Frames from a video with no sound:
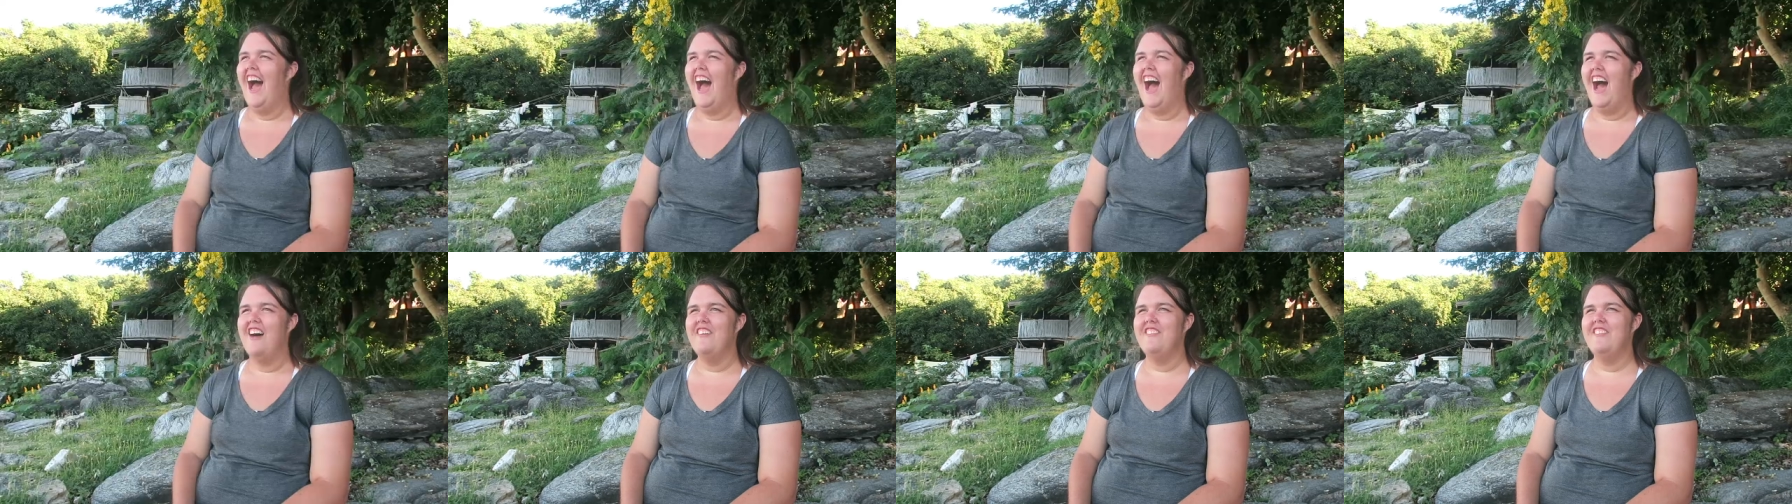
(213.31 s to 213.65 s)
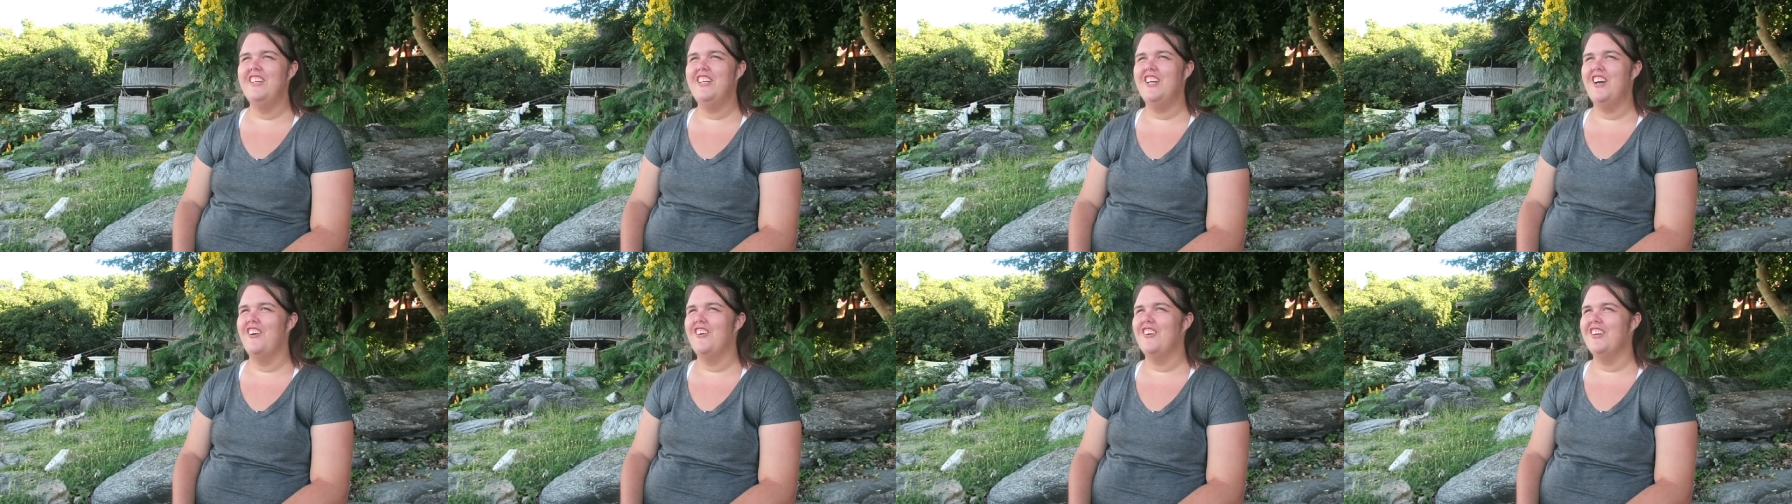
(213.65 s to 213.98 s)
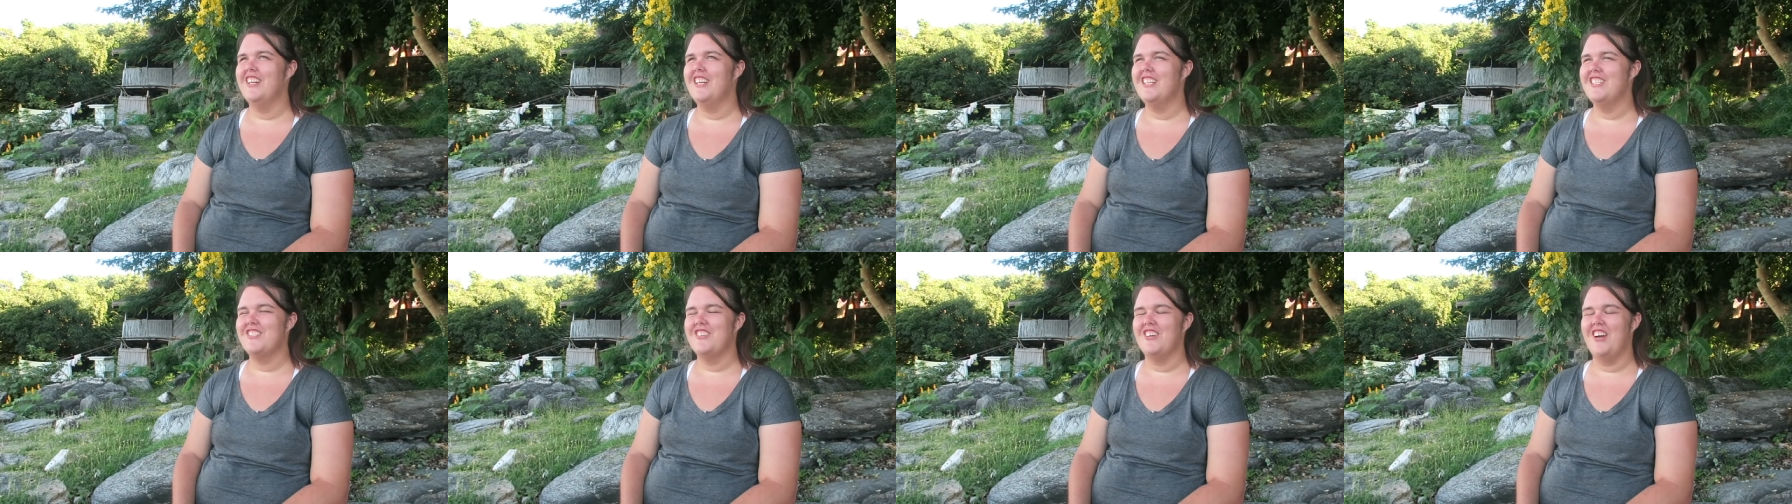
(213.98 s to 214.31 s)
Happy
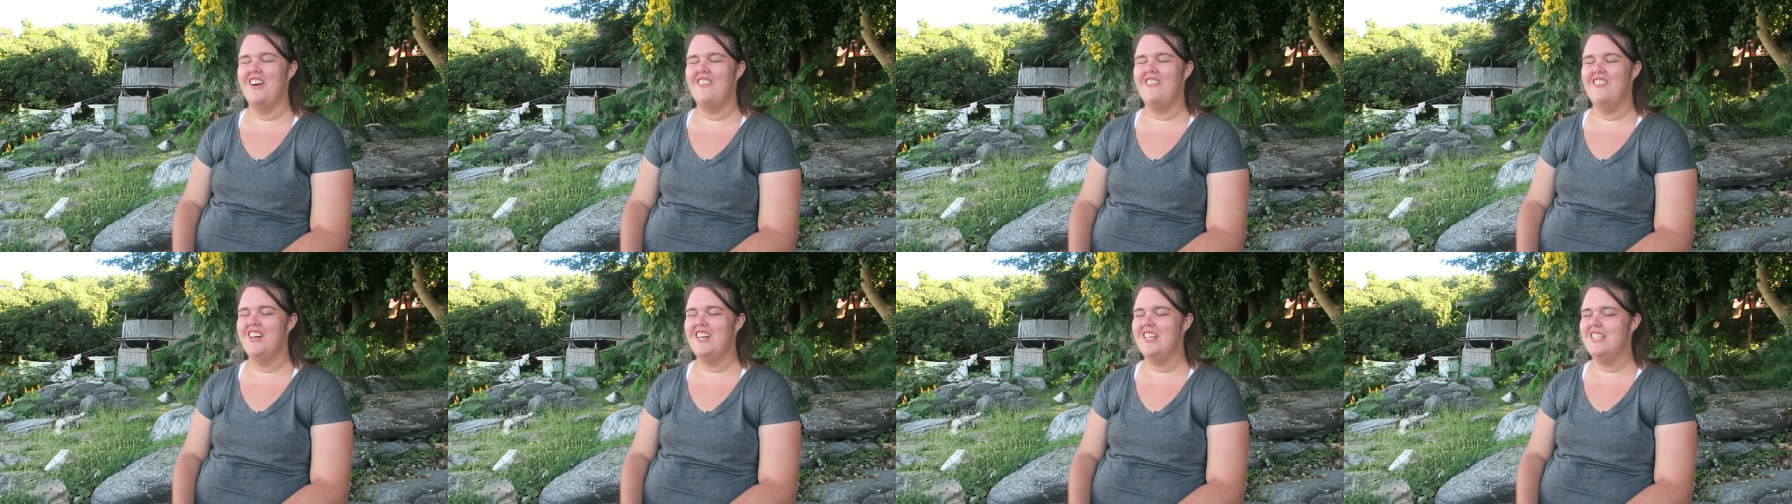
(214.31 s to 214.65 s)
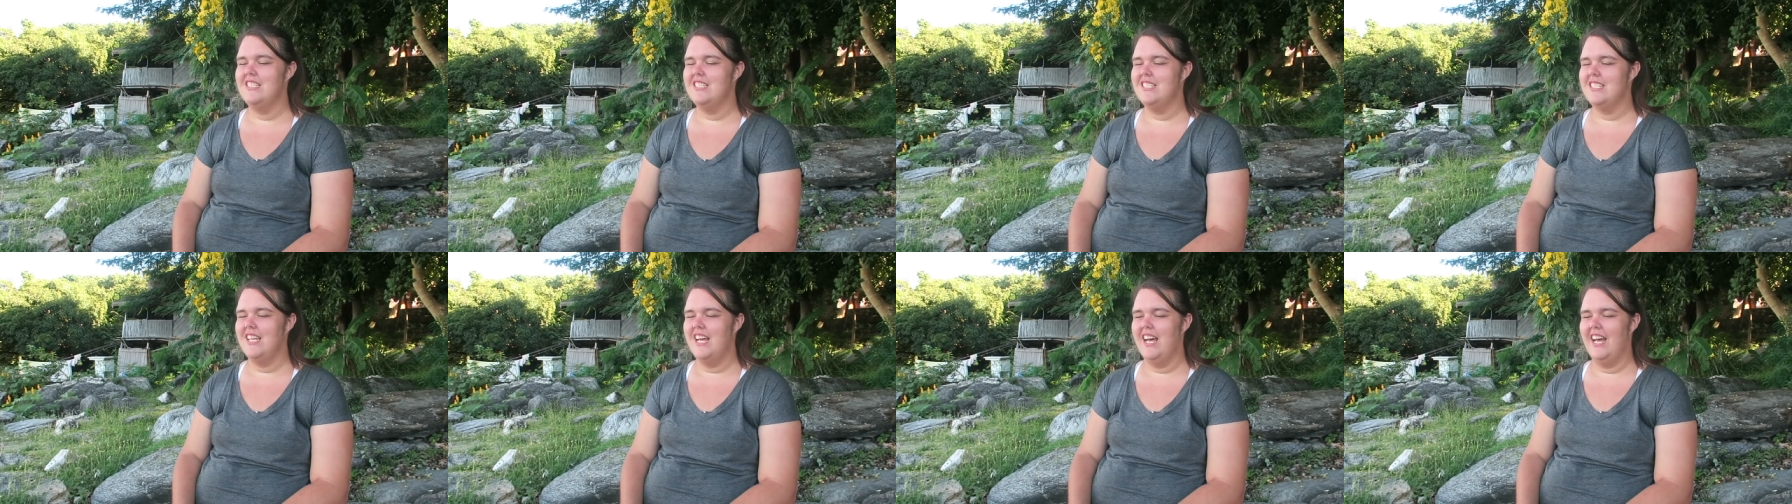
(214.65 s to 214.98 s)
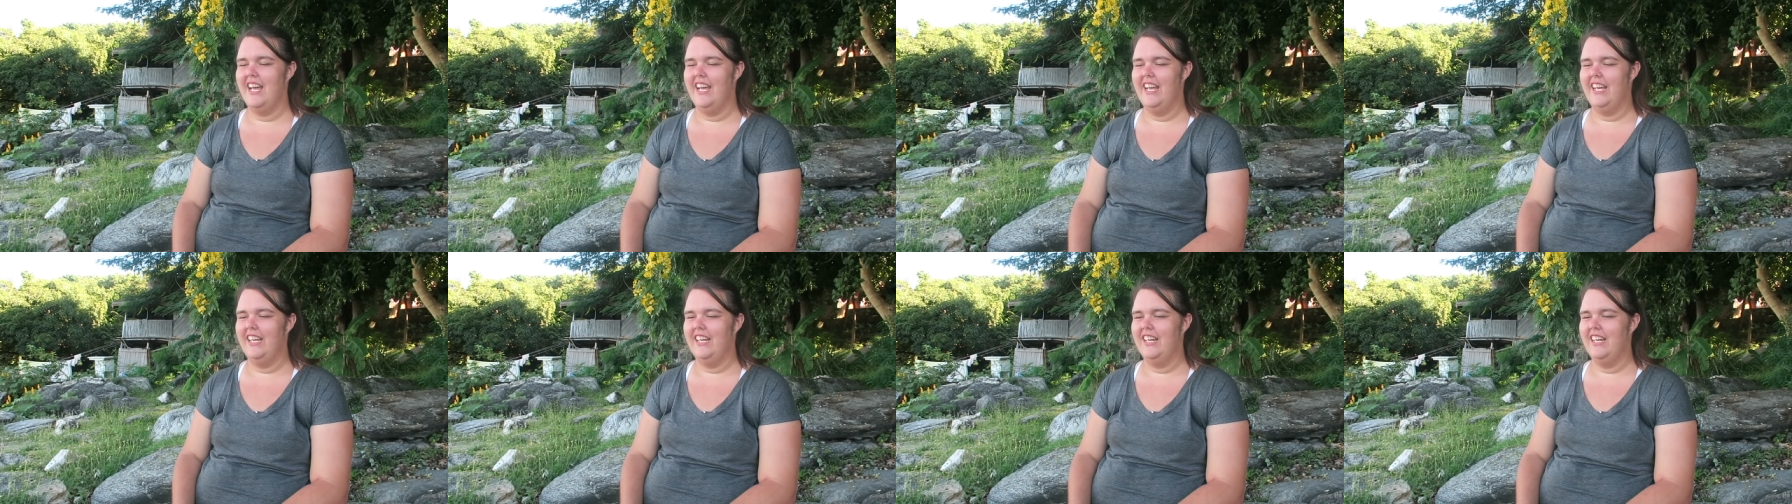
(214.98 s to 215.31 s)
Coconuts Grandma is
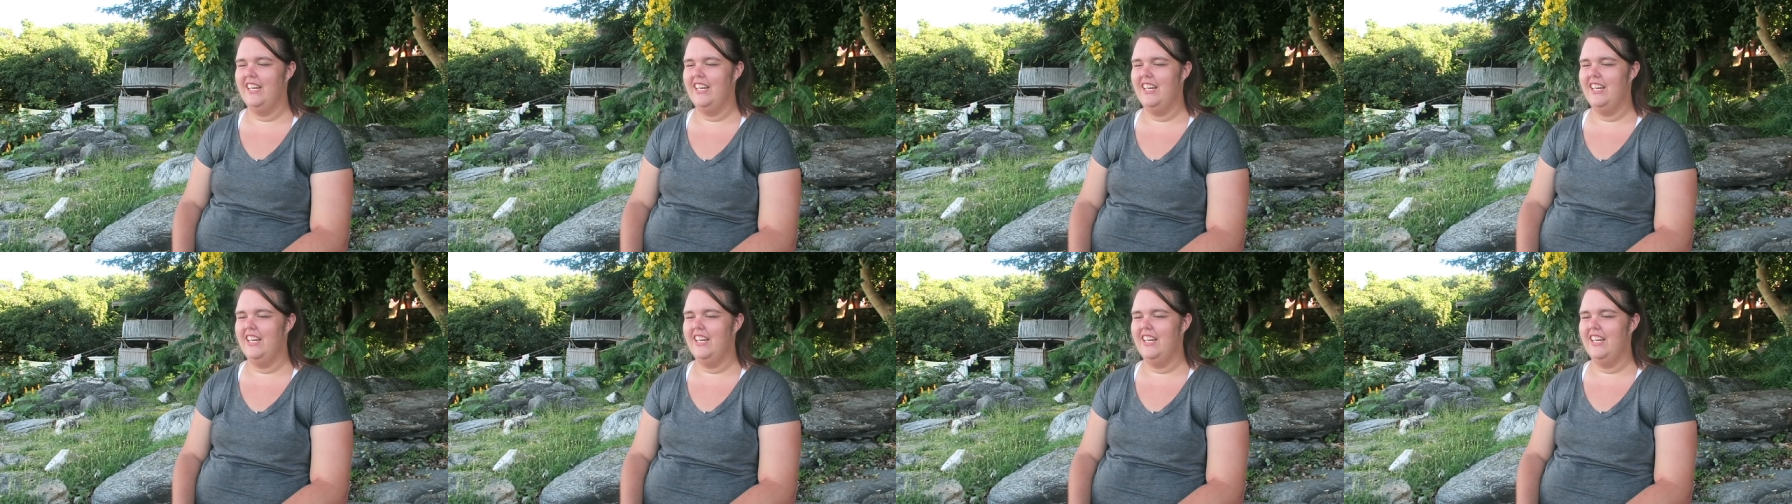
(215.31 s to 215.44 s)
like